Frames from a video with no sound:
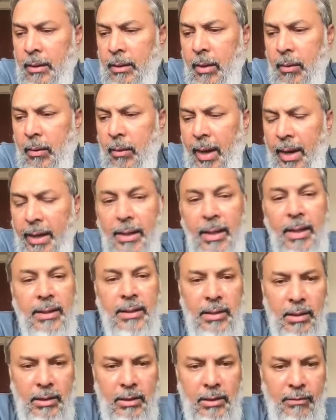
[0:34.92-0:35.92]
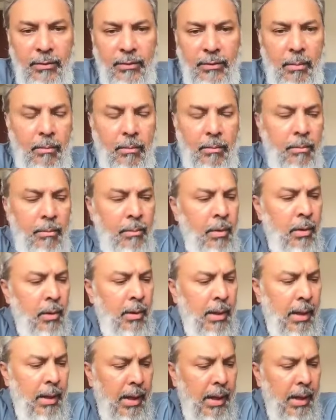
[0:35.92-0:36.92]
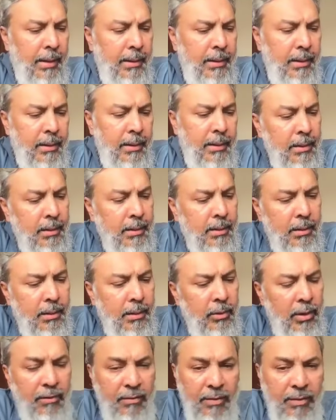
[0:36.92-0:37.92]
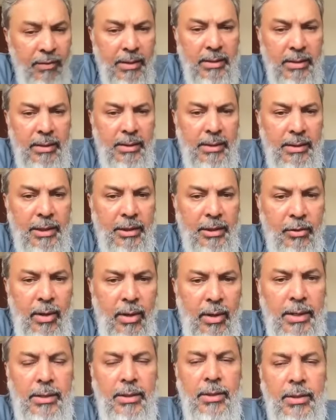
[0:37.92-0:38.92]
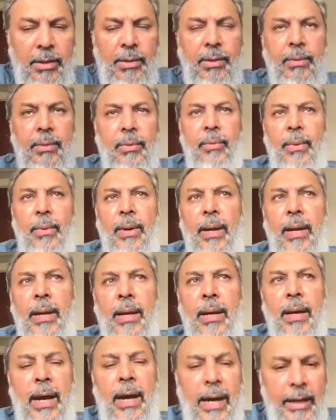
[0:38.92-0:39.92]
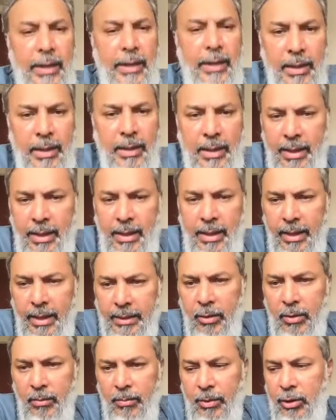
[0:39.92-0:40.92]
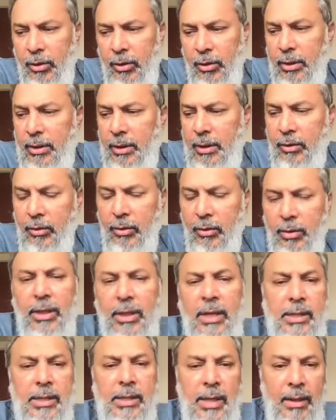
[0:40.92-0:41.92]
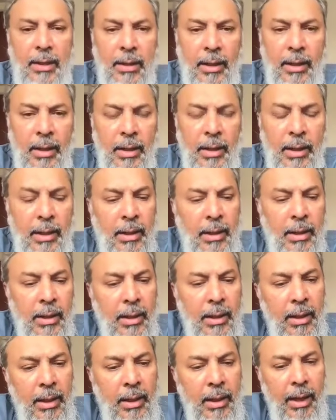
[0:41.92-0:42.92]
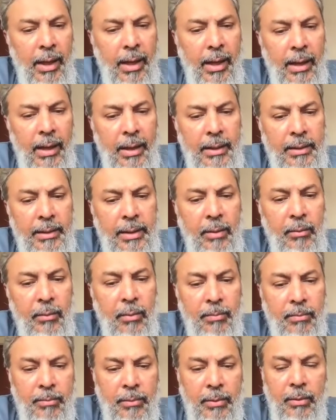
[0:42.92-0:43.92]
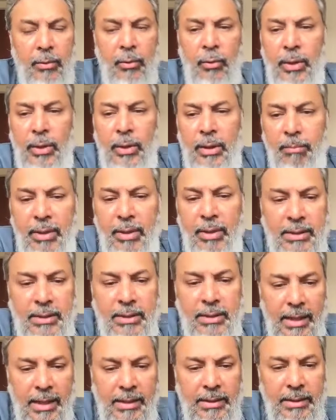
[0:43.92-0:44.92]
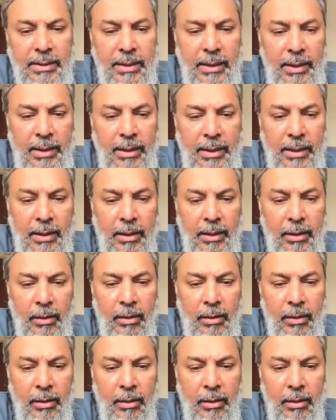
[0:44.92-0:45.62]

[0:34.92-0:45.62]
Now, I learned this from other universities and colleges where I had the opportunity to teach at, and they were doing precisely